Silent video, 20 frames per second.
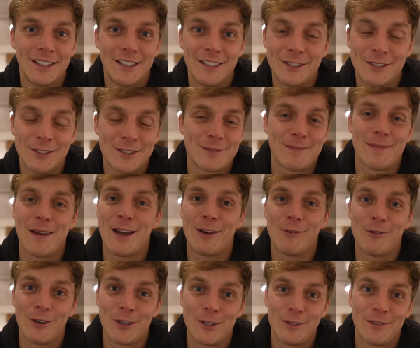it doesn't
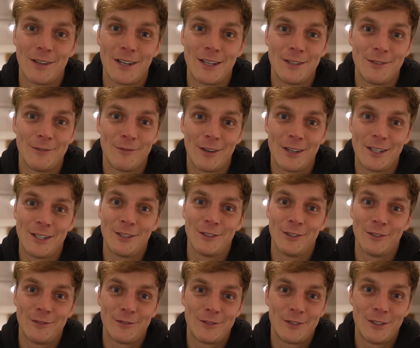matter what you eat when you
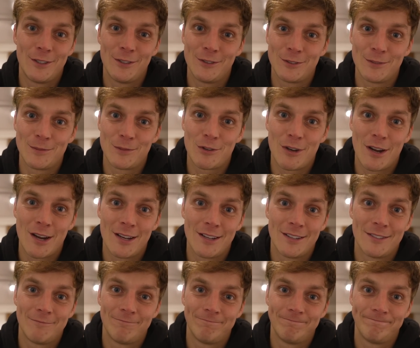go to do some
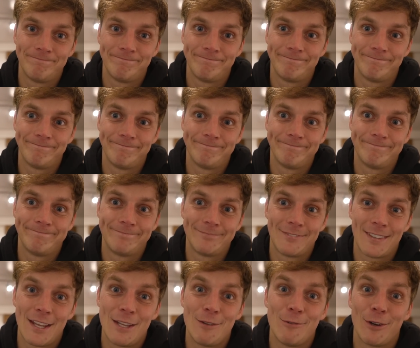training.
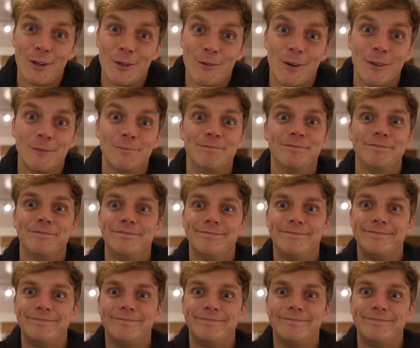Eat what you want.